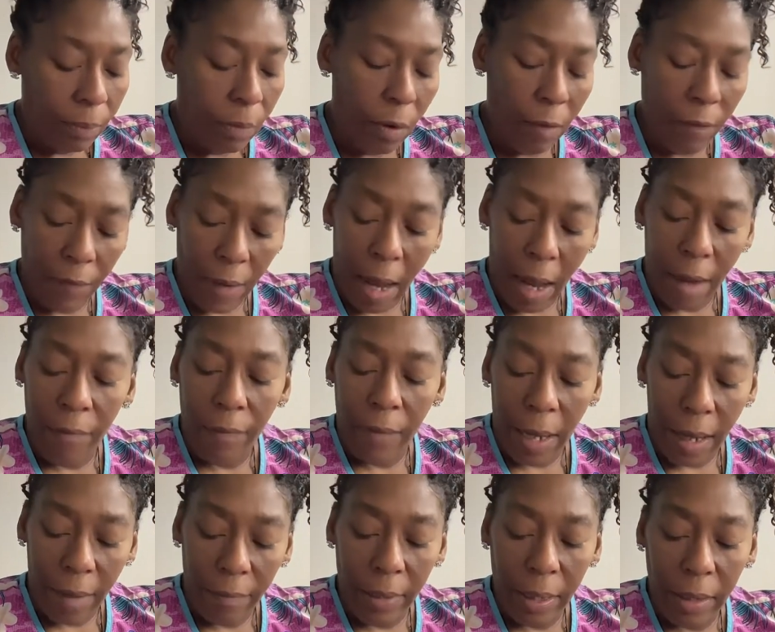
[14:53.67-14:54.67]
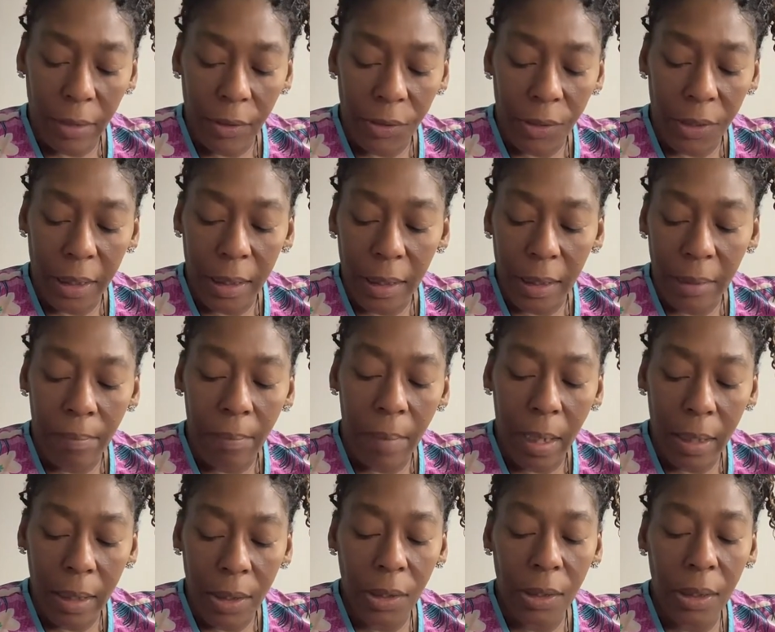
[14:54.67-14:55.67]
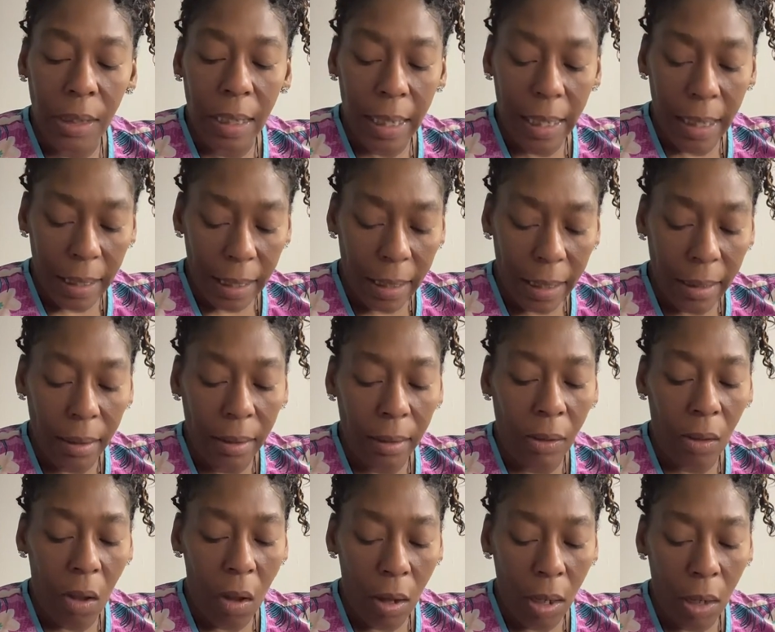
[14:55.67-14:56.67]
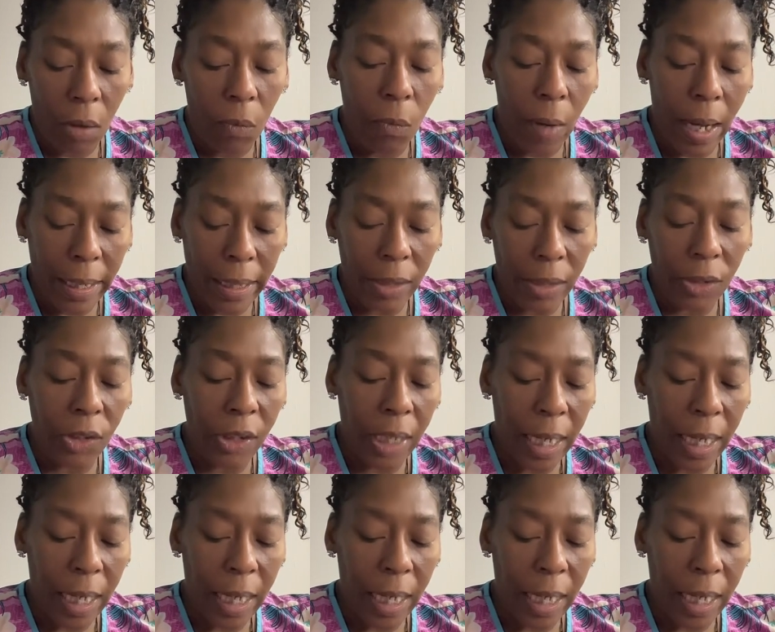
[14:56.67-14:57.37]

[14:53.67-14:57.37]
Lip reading: More 5-5 energy. It's a much needed, long awaited